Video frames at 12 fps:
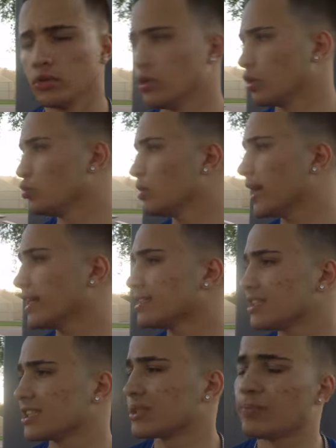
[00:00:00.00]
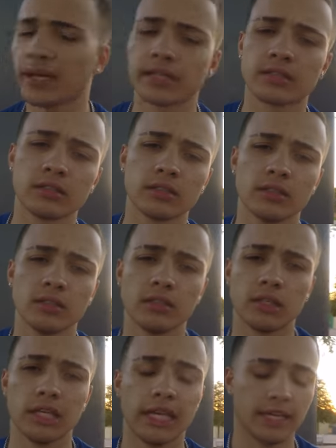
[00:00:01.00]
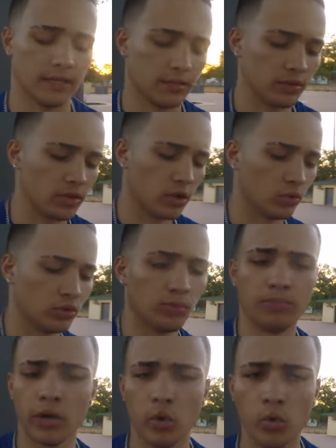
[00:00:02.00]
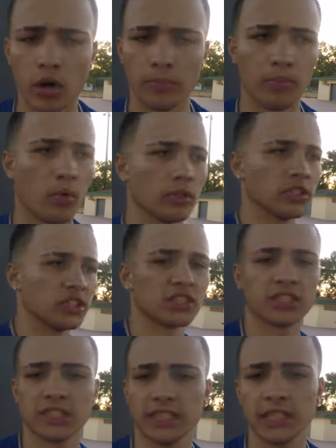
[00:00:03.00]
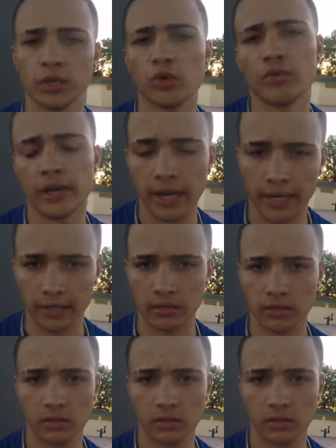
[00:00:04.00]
You know, you can't just expect, you know, to blow up or to succeed overnight.